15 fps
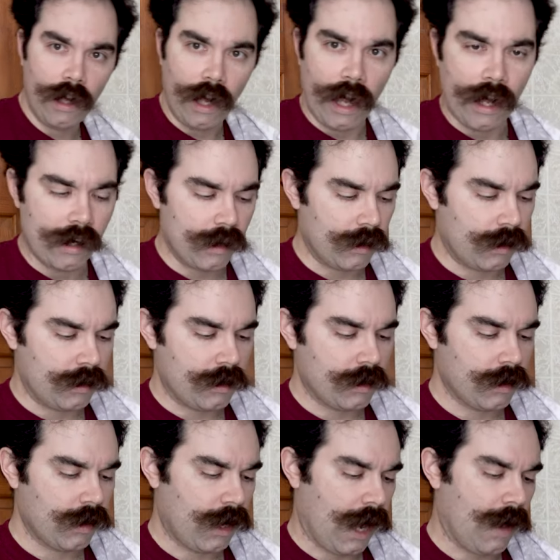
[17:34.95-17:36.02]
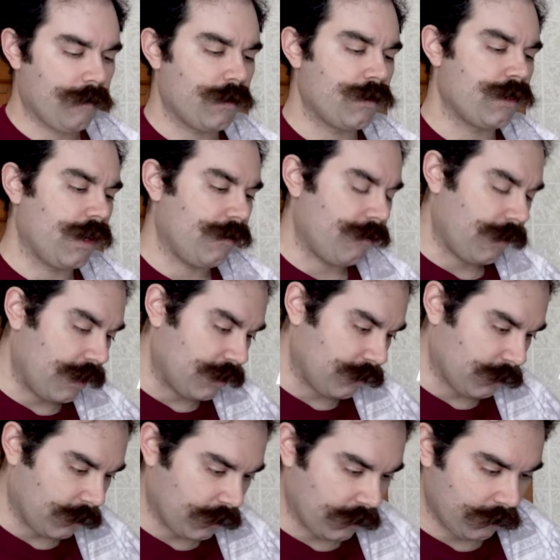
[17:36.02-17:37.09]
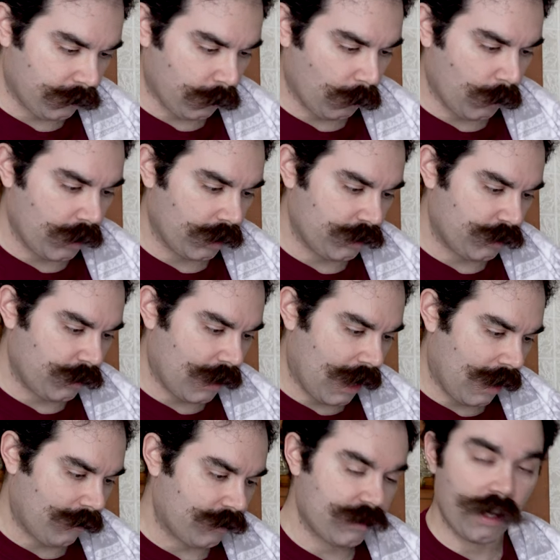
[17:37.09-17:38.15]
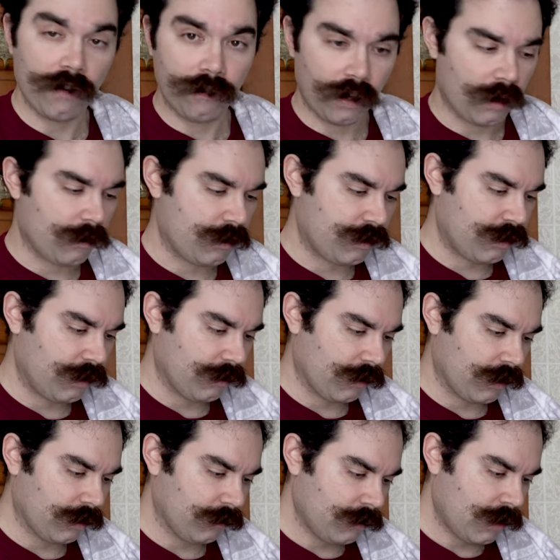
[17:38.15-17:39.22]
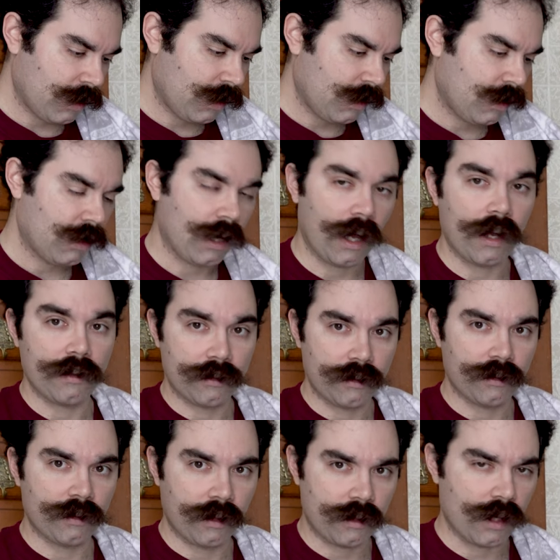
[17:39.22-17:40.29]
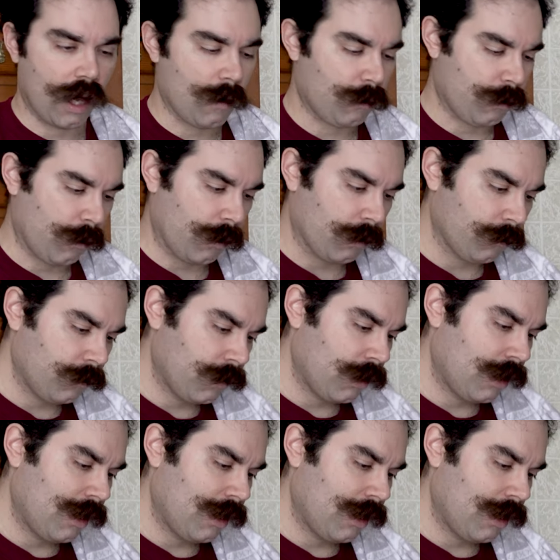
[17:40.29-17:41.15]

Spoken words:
and in the Aftershave face oil, for oils you have sunflower seed oil as the top oil,